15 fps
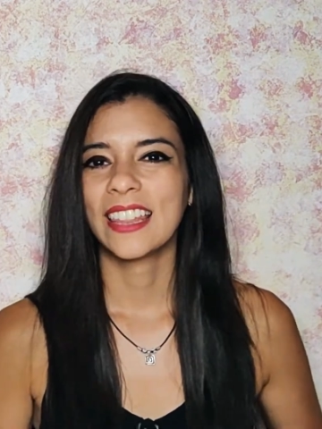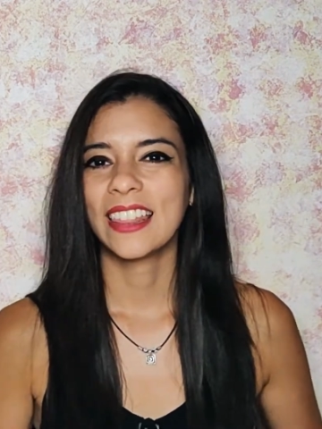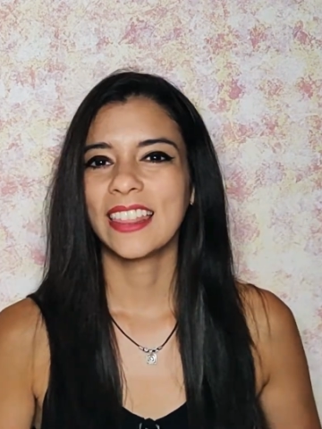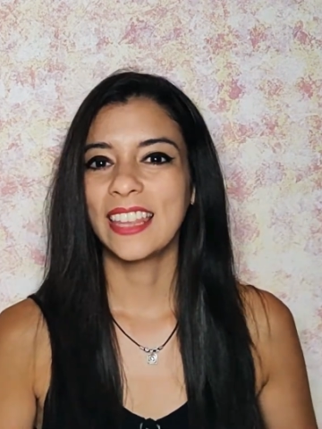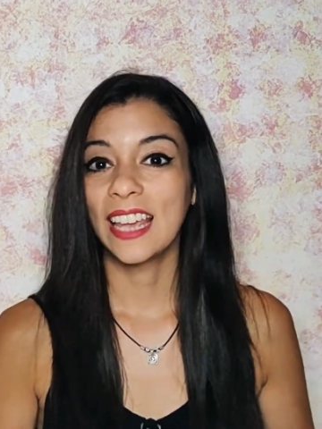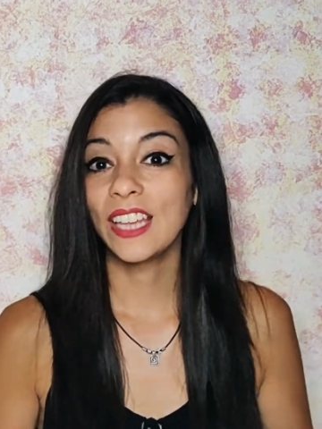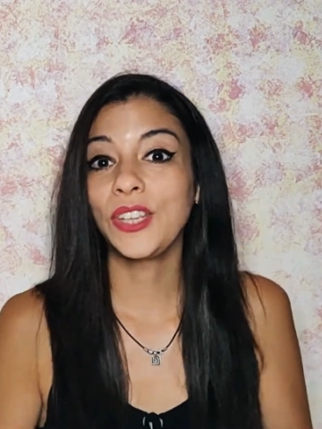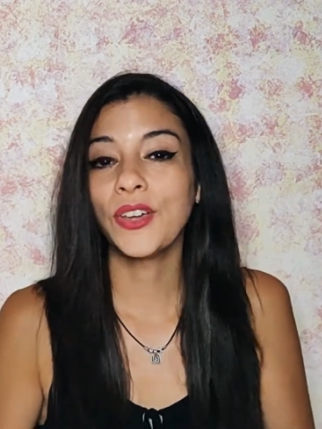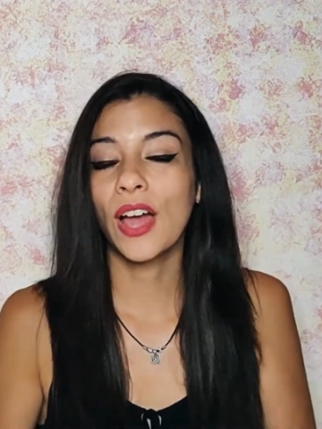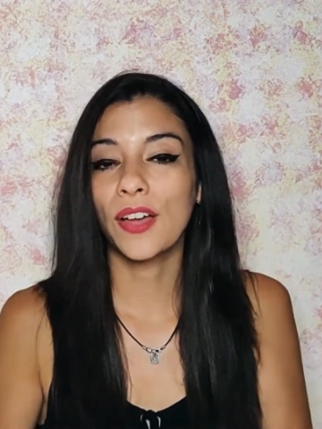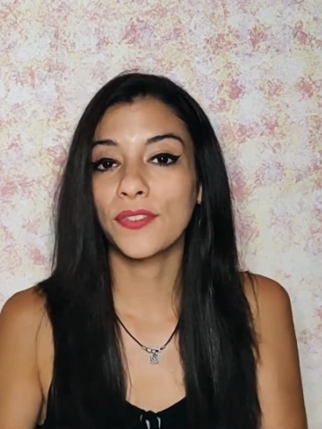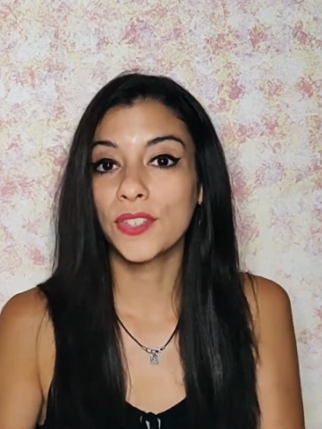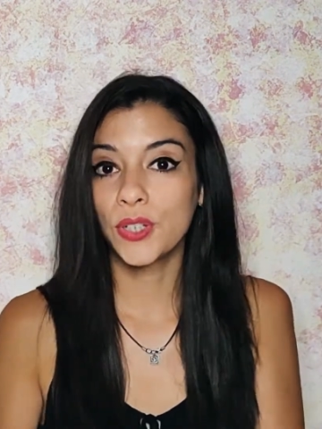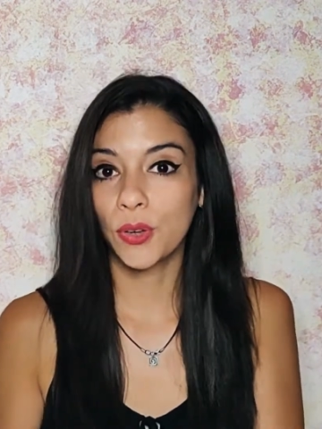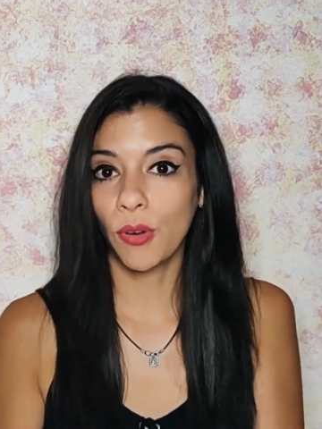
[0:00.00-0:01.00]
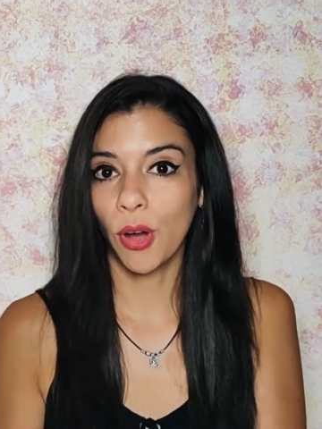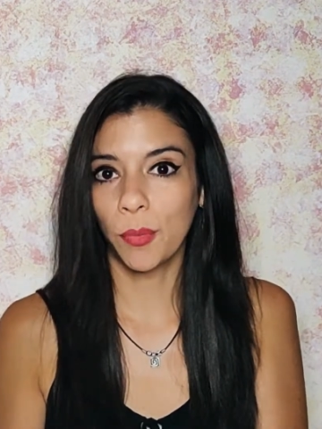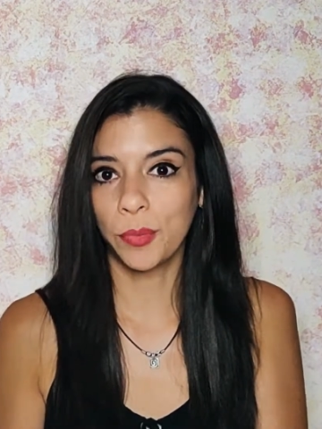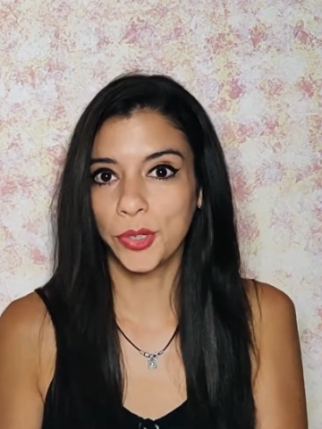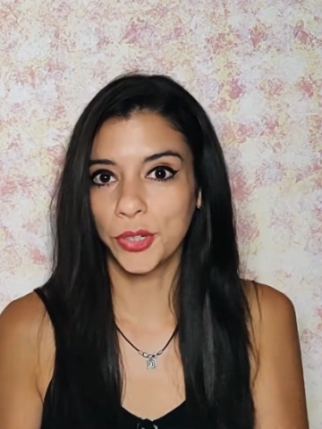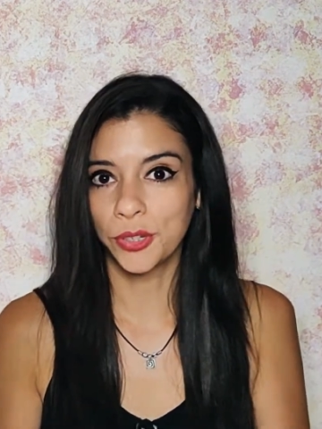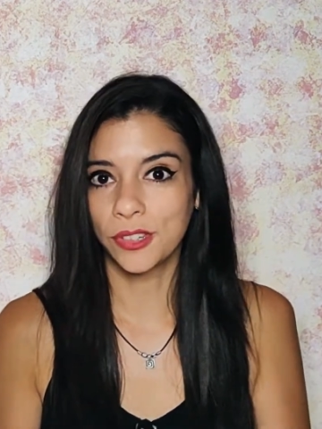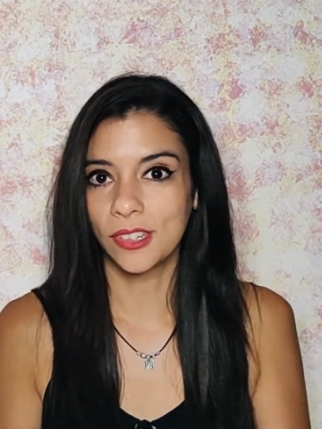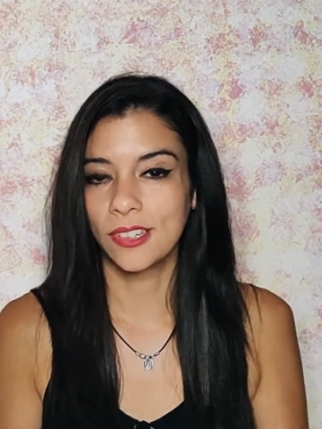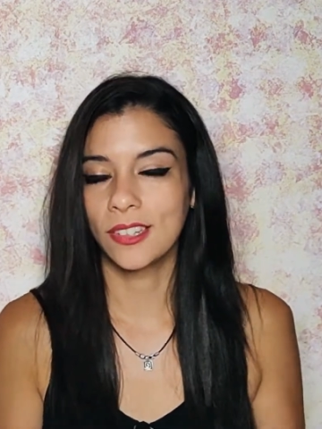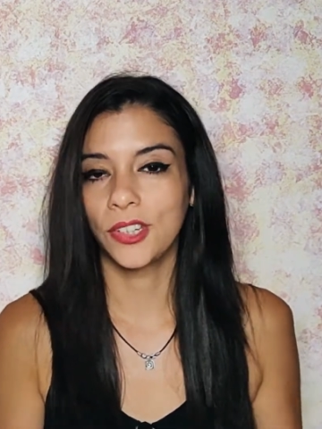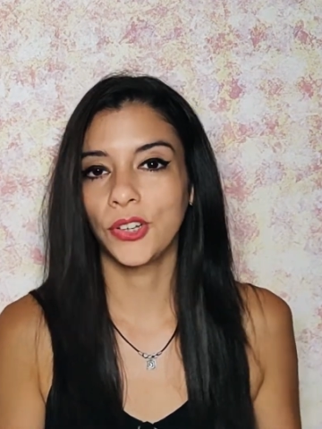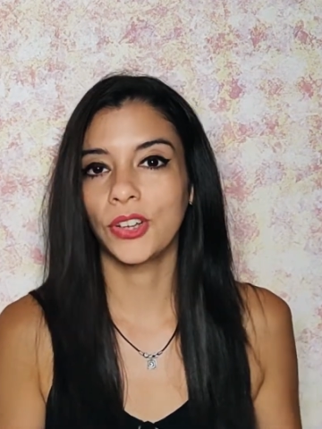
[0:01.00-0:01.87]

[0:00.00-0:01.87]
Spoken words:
then you have 2 options.